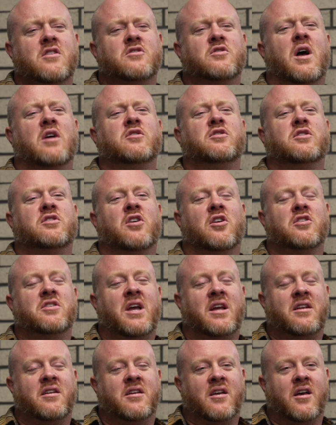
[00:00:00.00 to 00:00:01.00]
So how'd you start
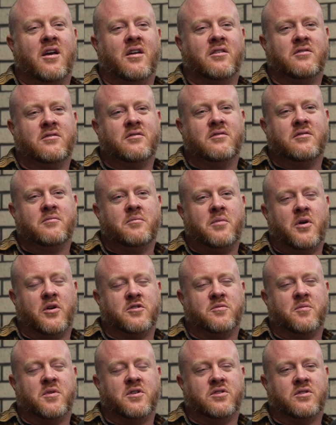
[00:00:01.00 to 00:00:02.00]
dating again
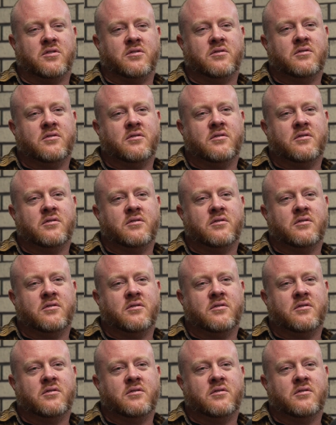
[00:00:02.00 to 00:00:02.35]
post mission?